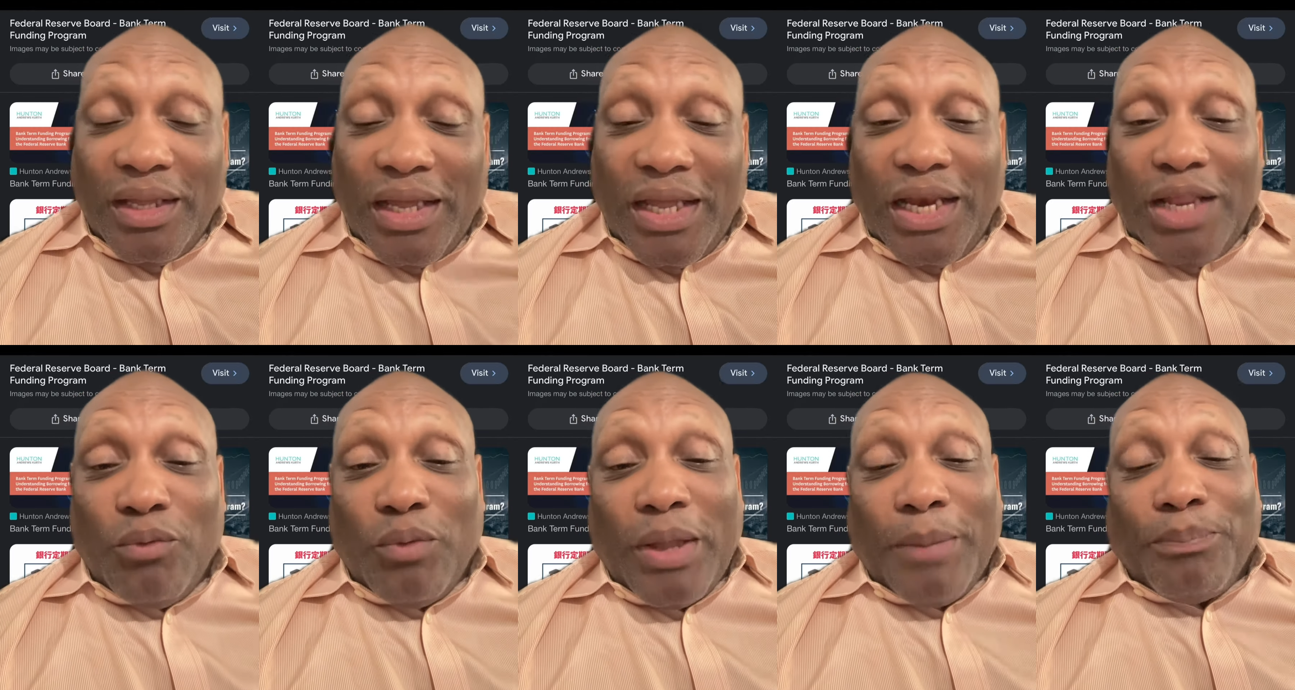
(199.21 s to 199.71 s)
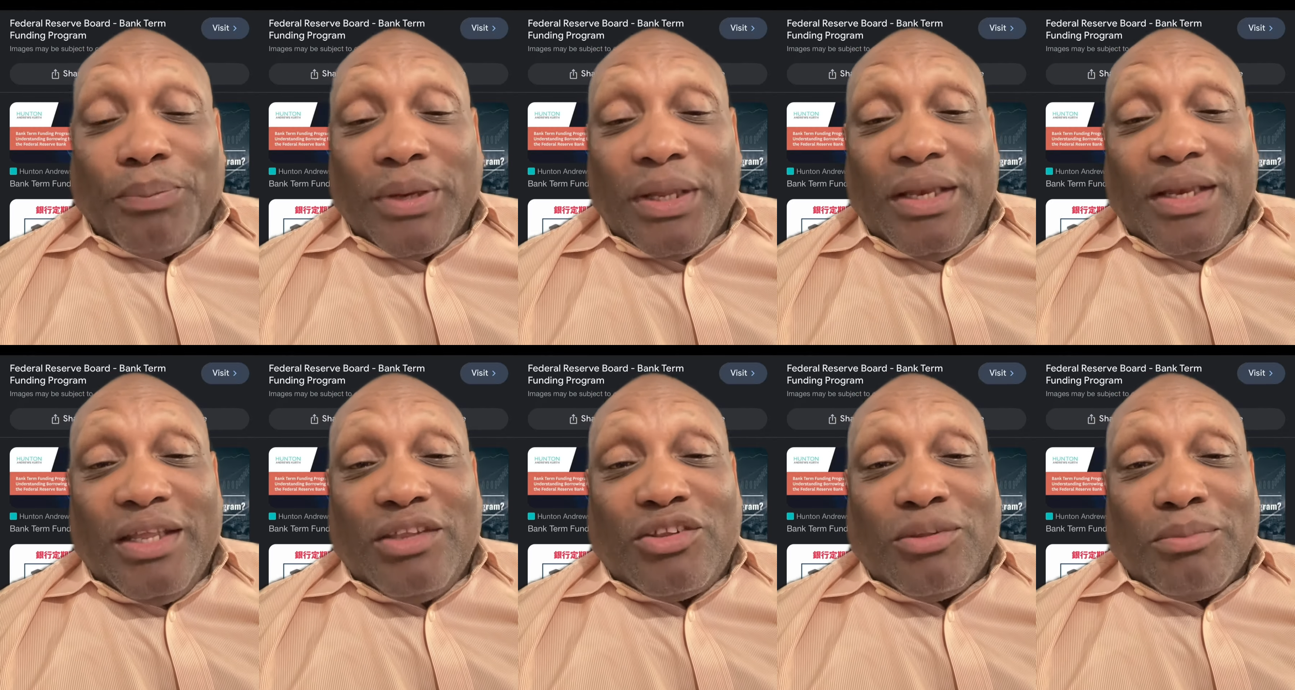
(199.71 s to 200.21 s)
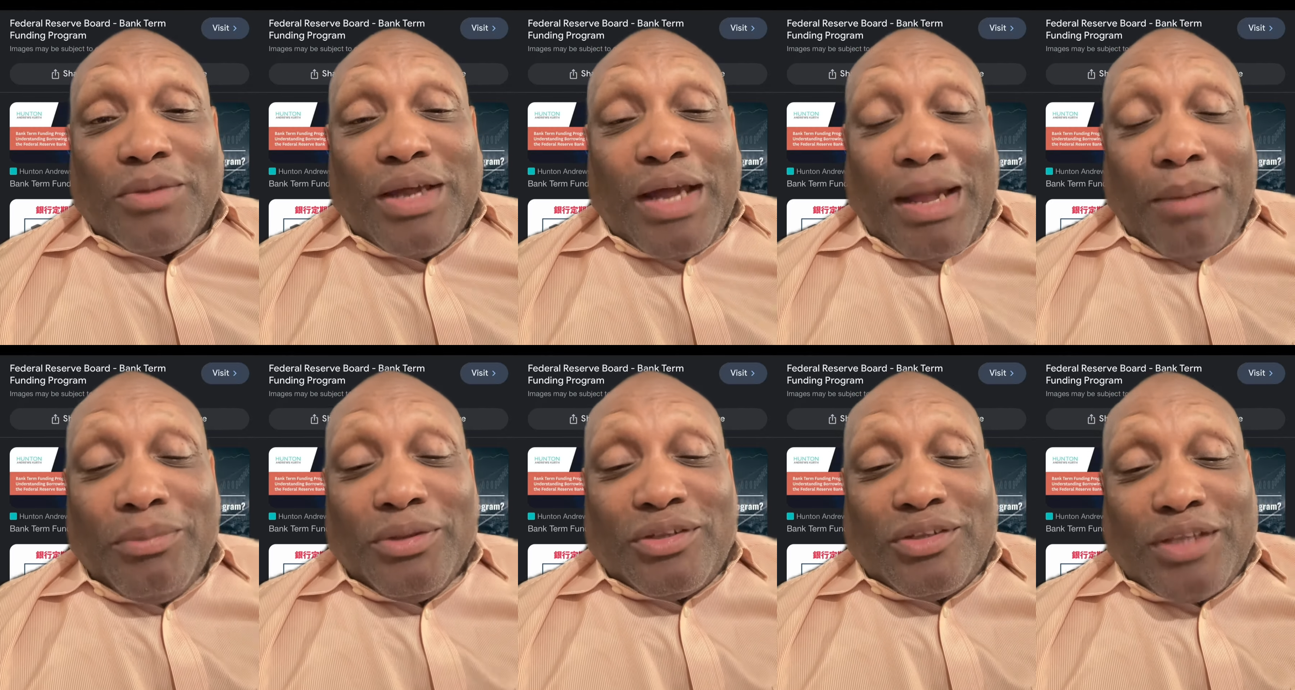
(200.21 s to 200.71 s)
Anyway, please leave some
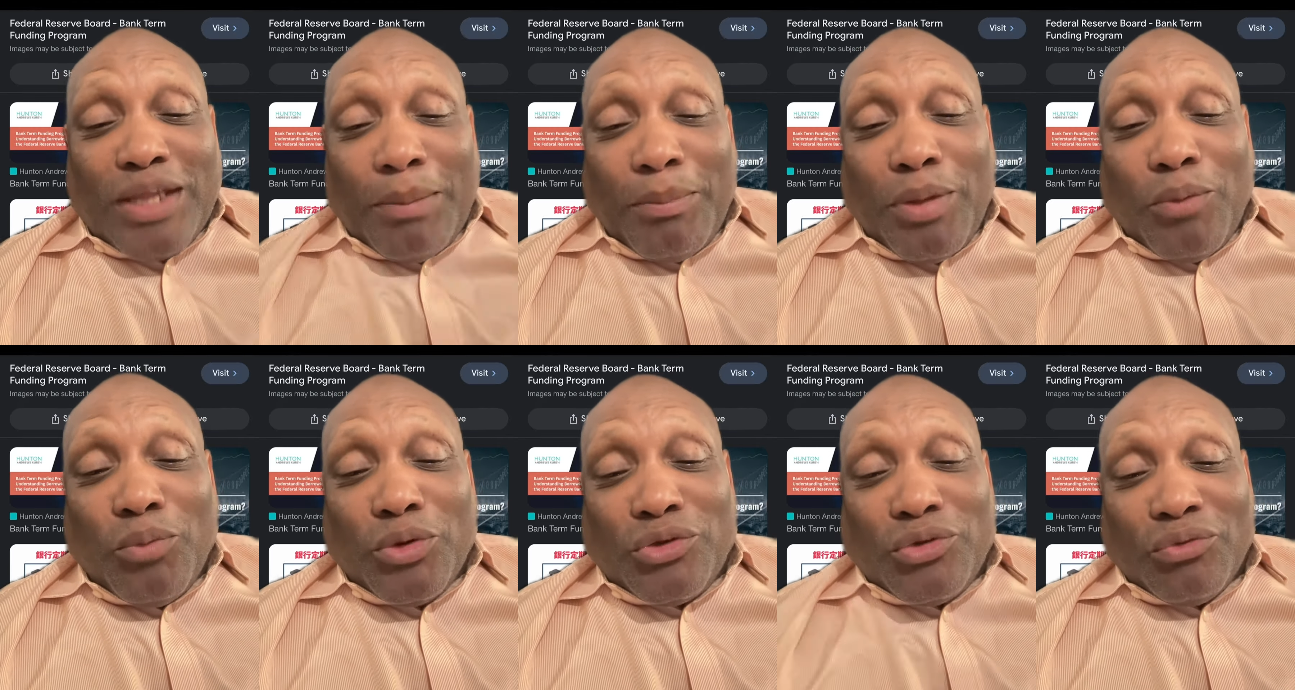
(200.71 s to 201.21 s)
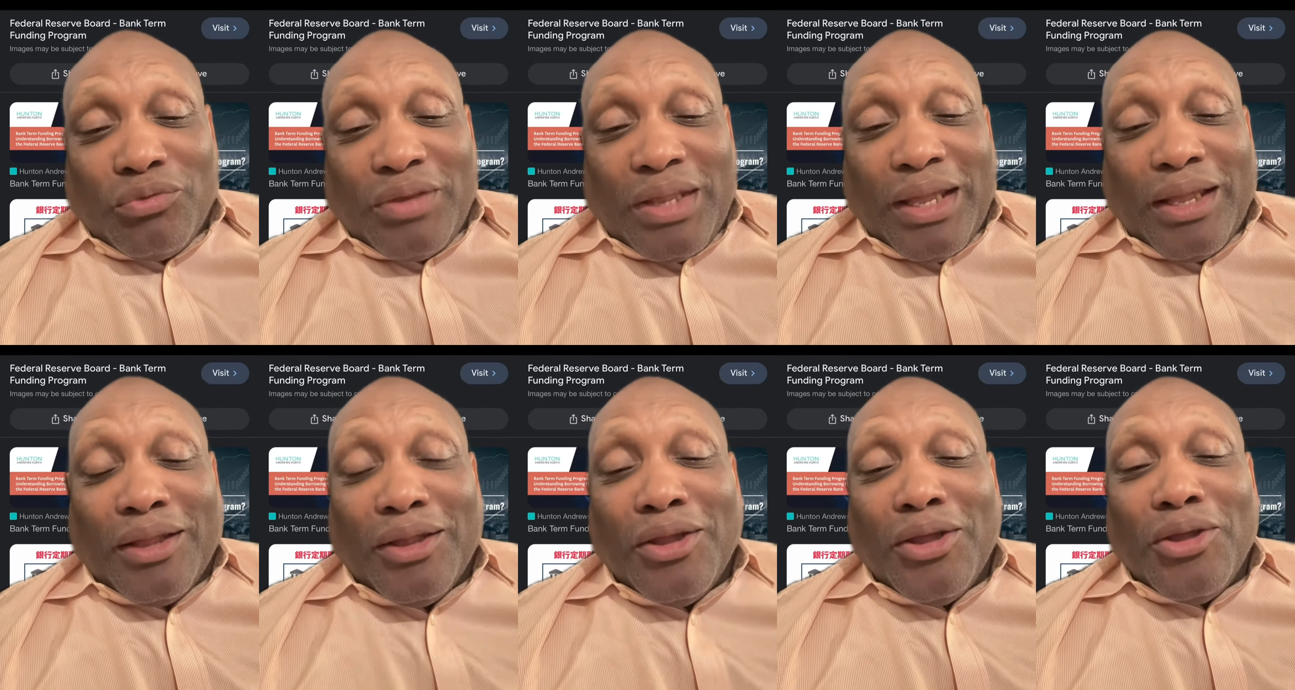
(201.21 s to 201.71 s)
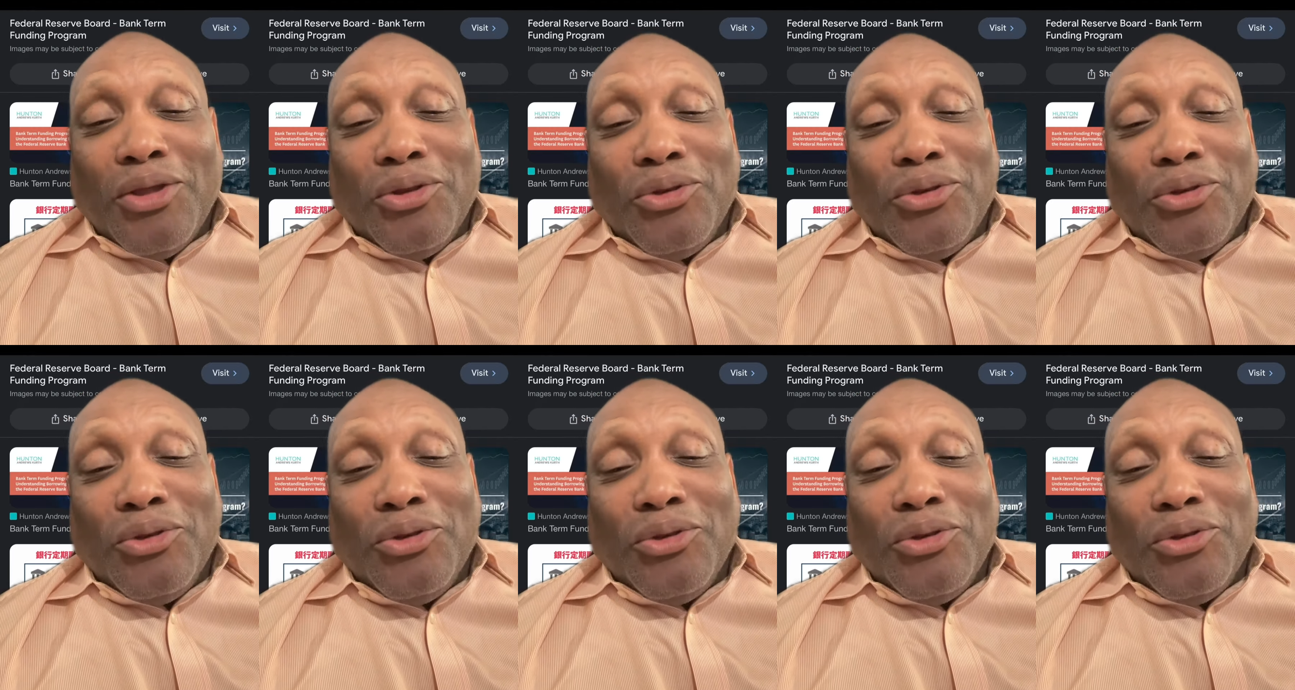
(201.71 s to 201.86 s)
comments. Tell me what you think.